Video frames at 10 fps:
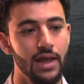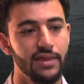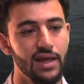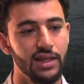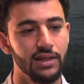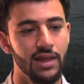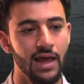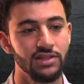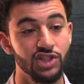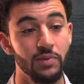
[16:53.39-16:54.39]
and then
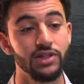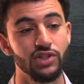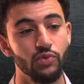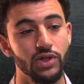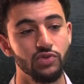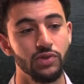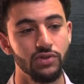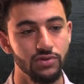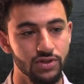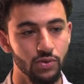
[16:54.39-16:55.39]
that suspension was reduced